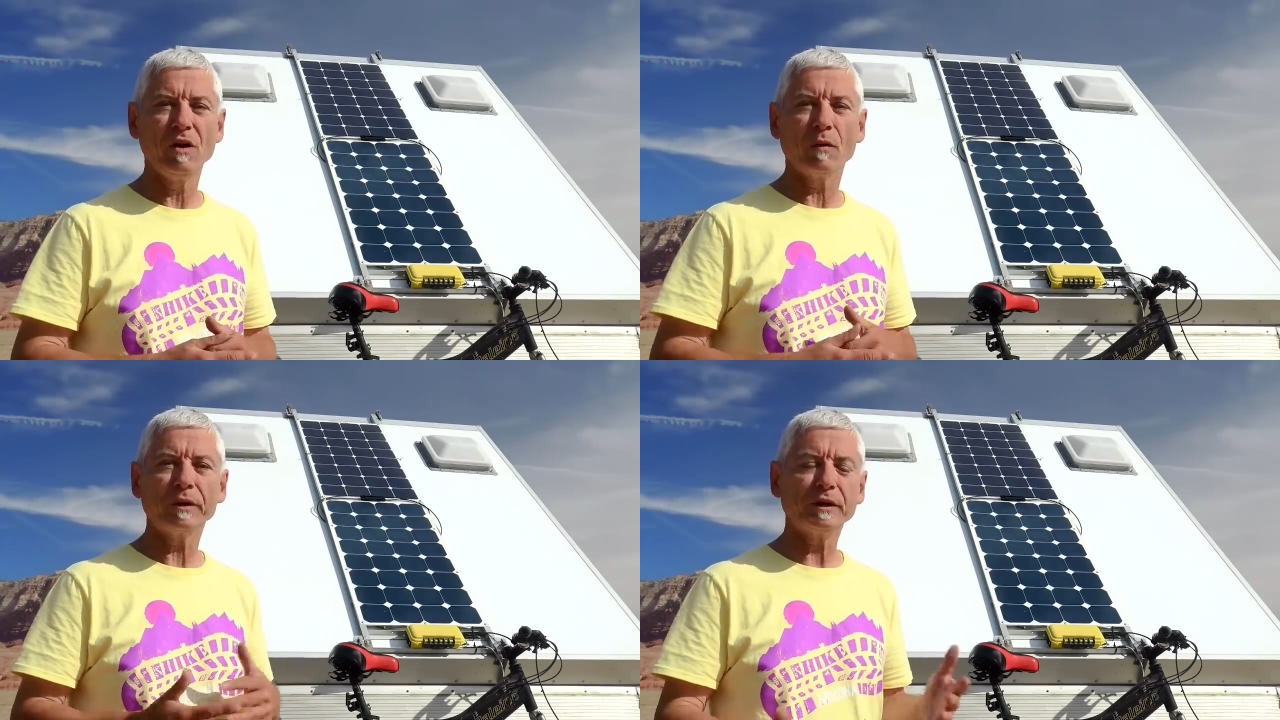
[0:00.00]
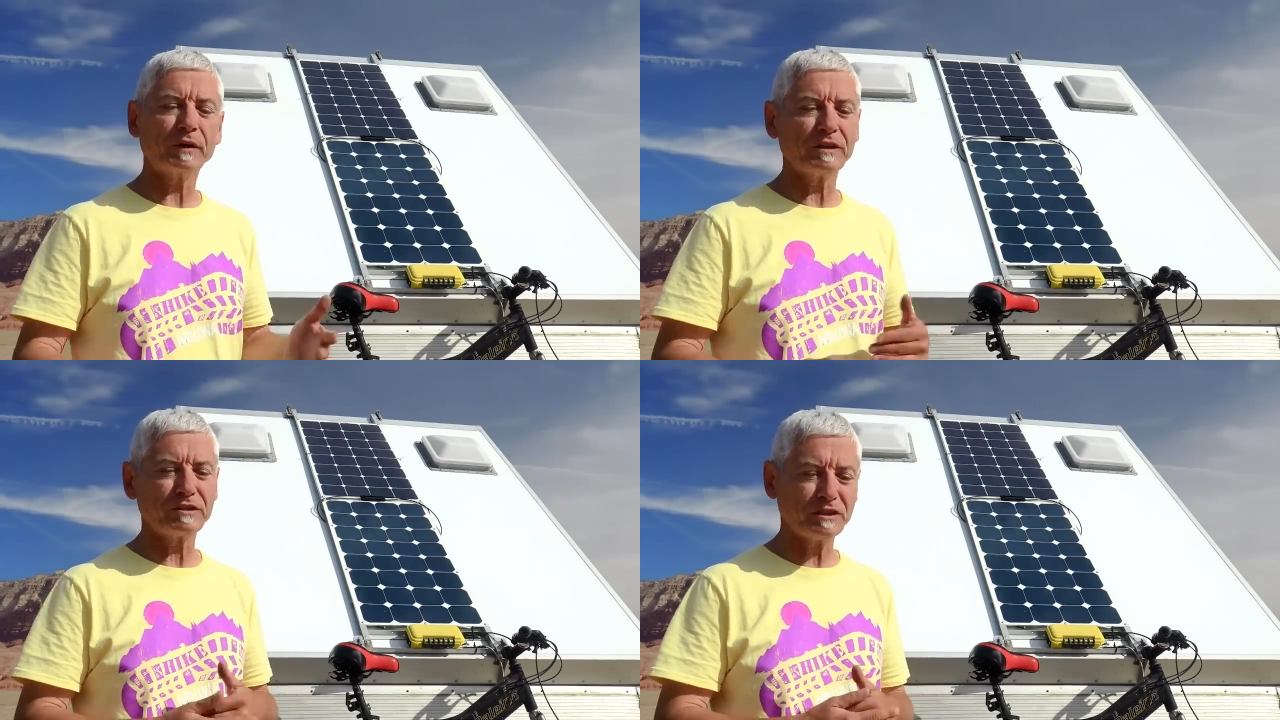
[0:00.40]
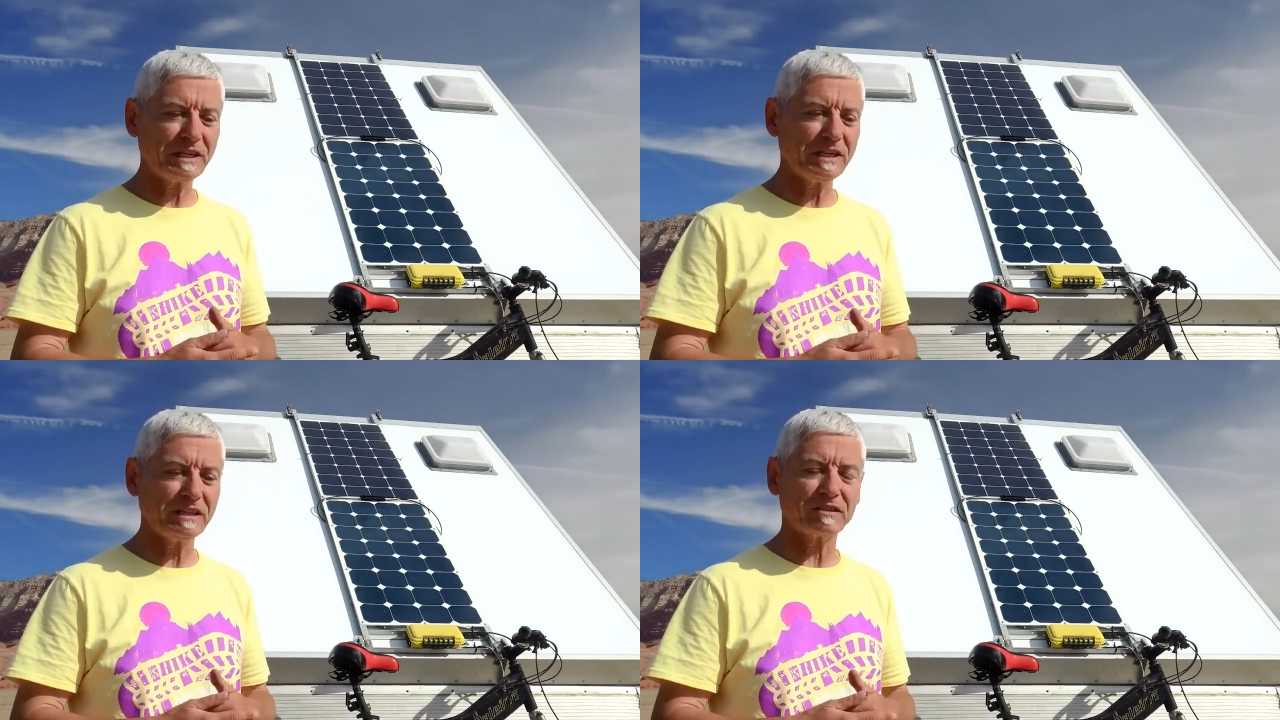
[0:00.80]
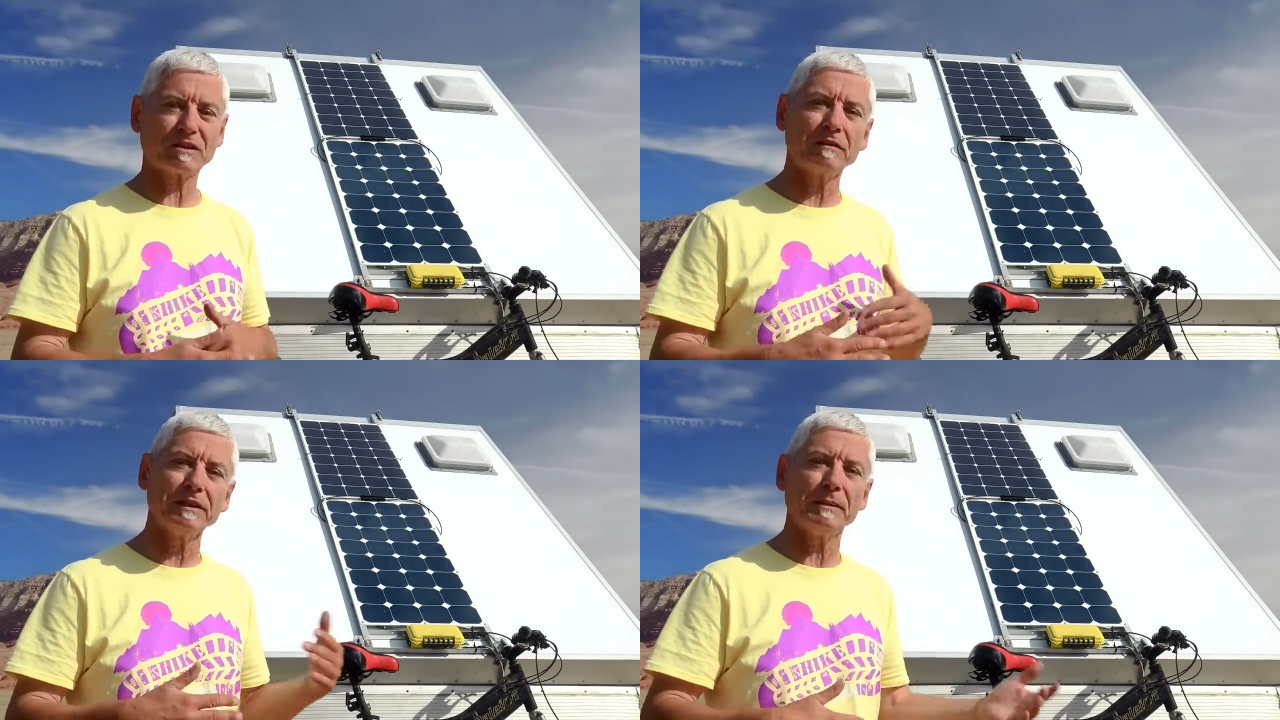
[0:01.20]
What you're going to see is
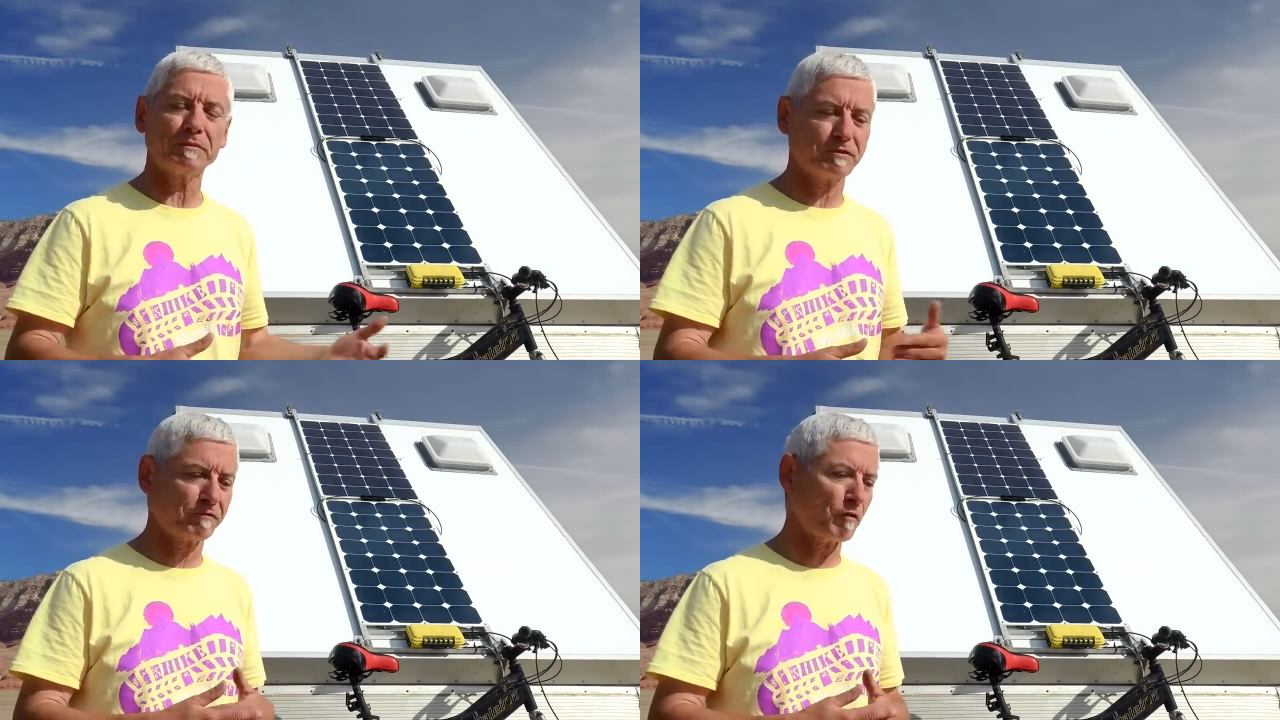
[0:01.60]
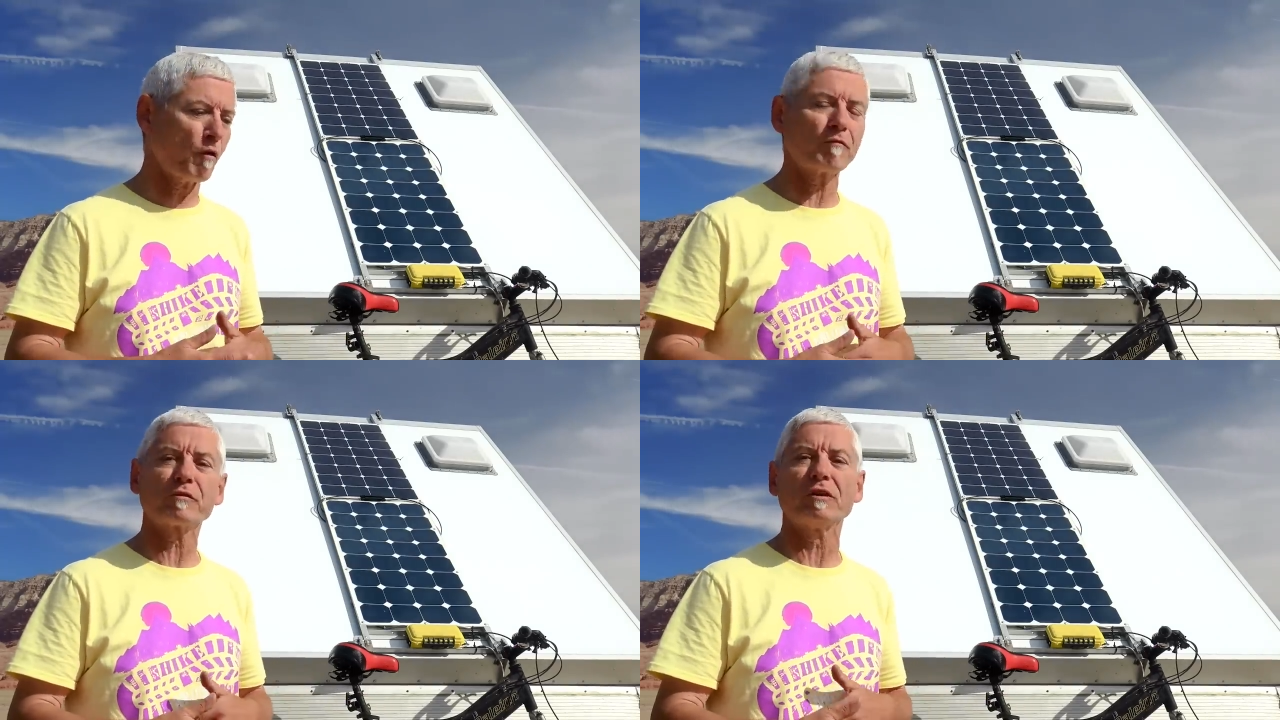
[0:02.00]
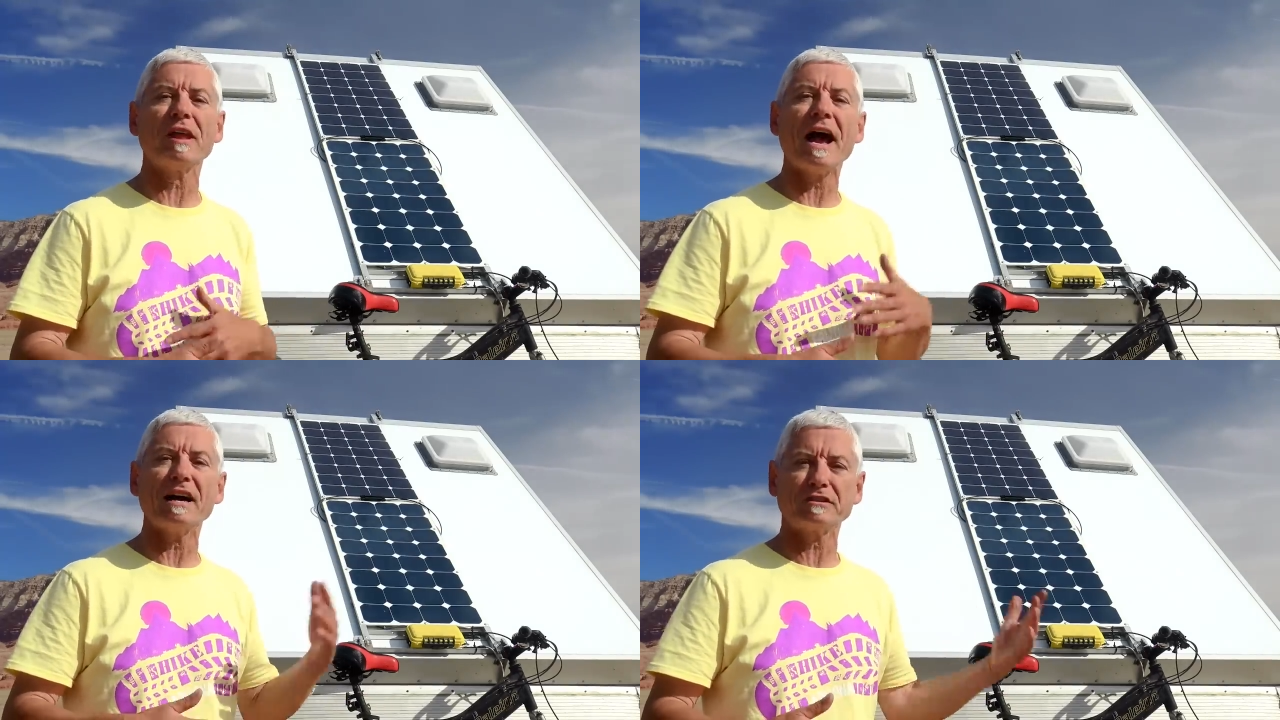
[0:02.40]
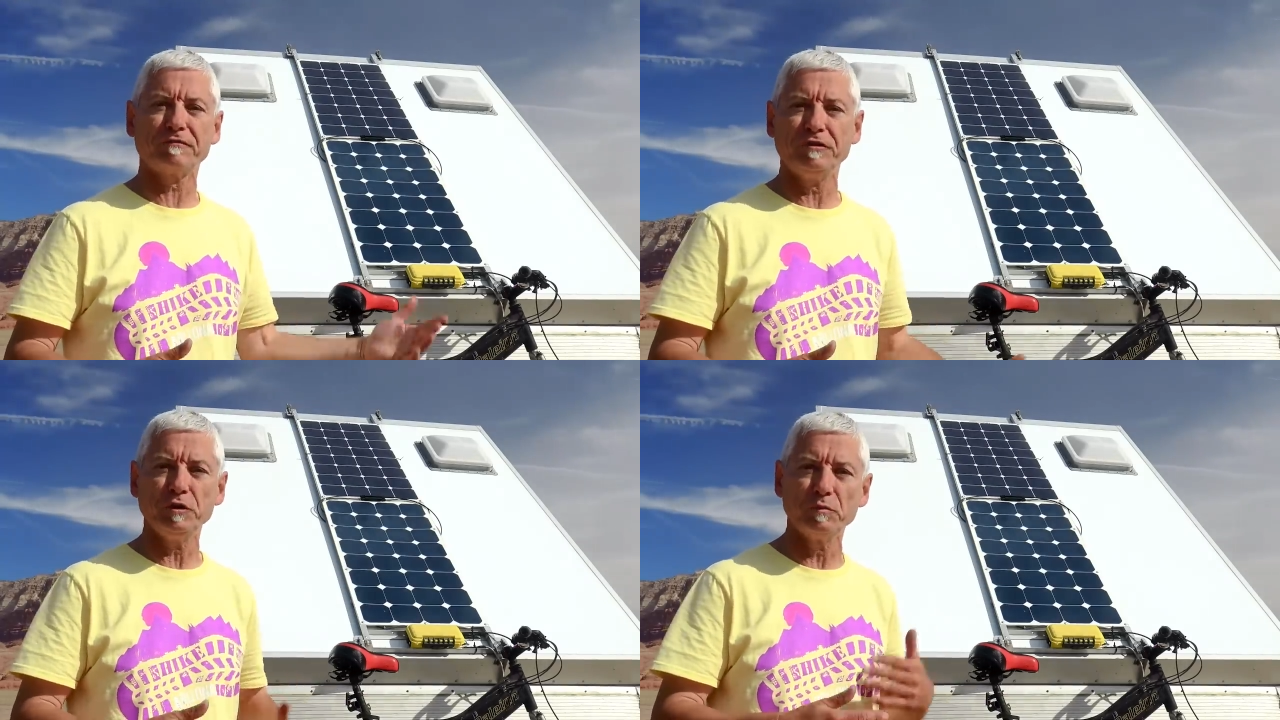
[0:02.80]
clips for over the last
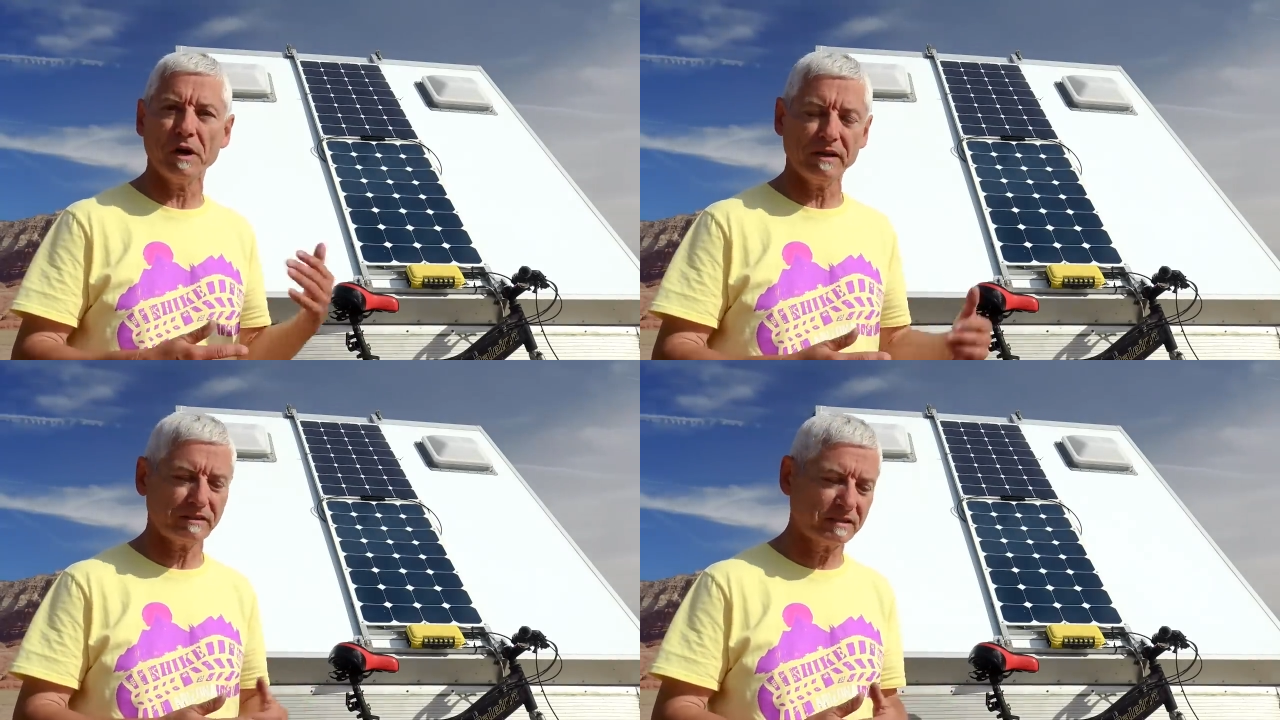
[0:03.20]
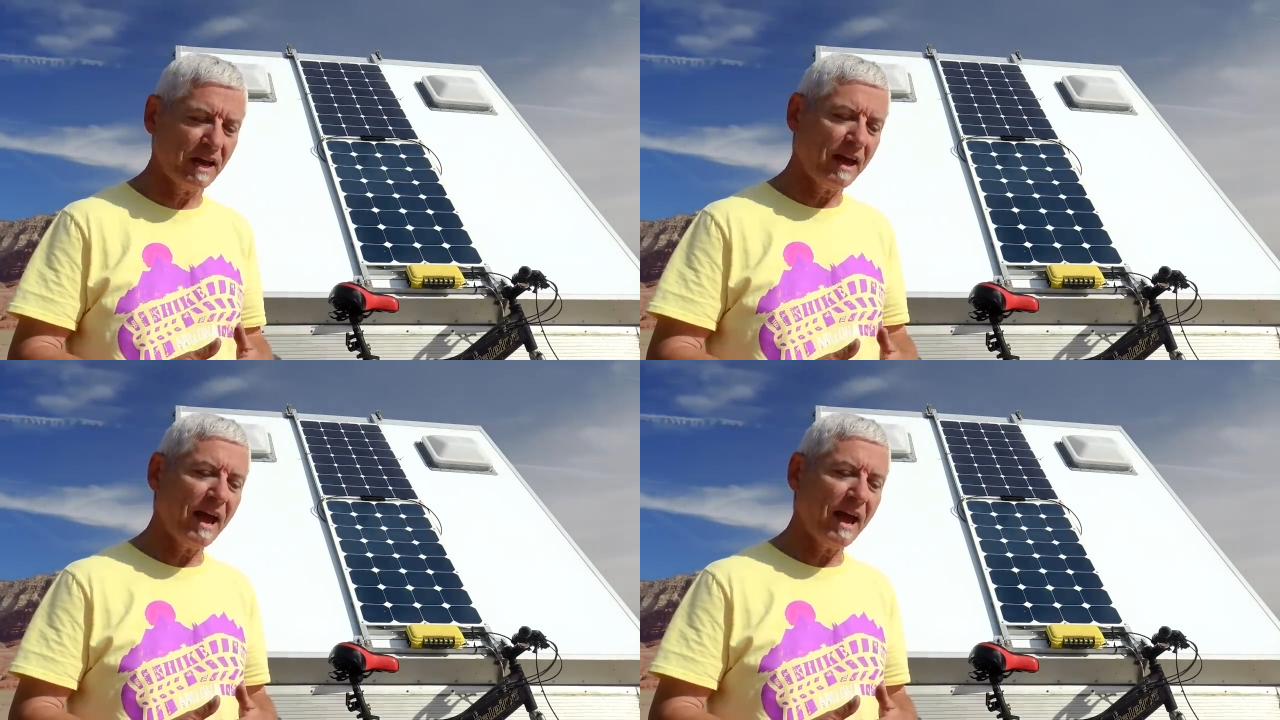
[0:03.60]
few months